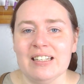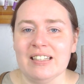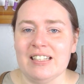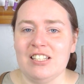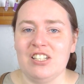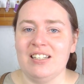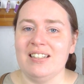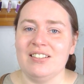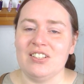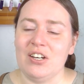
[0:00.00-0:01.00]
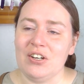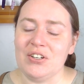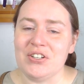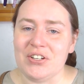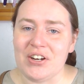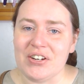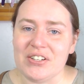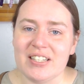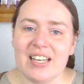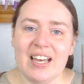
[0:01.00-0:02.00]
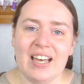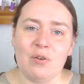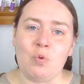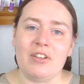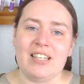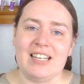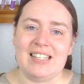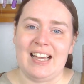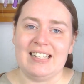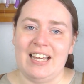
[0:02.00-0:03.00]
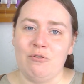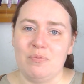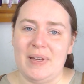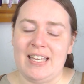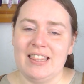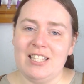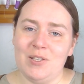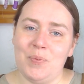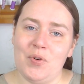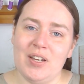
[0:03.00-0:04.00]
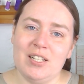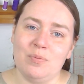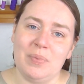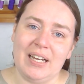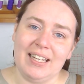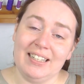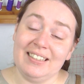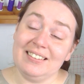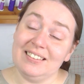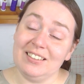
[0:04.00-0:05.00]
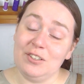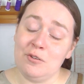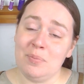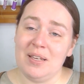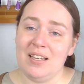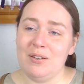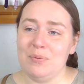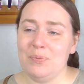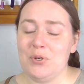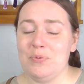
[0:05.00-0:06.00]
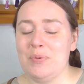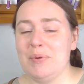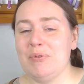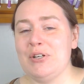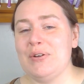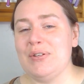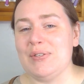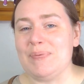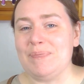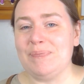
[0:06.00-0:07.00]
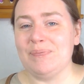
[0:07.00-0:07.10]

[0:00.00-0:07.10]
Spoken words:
this year, so who knows what the exact date will be at this point, but could be pretty awesome.